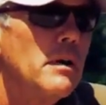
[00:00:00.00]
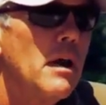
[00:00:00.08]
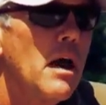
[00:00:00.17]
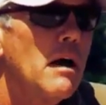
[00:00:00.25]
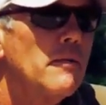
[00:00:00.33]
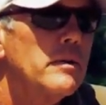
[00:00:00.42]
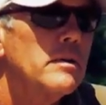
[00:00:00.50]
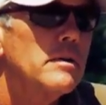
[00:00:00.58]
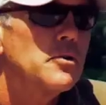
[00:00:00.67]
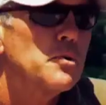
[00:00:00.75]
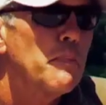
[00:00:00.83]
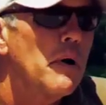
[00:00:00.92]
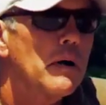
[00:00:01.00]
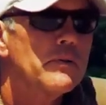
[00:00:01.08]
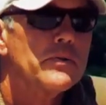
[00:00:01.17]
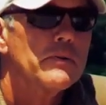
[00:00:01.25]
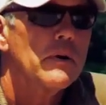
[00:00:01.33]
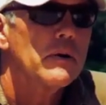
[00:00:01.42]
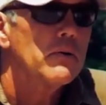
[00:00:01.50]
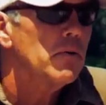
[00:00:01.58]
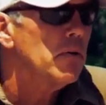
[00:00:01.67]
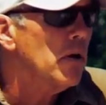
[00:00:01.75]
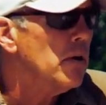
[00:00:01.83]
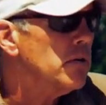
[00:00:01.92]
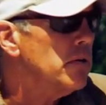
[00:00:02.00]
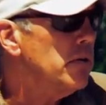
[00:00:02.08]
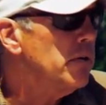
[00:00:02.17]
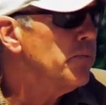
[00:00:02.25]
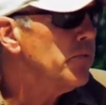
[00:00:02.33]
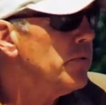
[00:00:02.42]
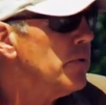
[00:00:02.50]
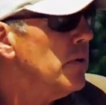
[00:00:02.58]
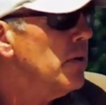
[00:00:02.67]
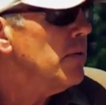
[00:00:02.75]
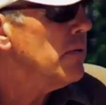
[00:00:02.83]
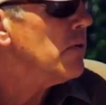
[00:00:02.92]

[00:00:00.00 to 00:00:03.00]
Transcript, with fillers: in having a sponsor. I know a lot of teams uh,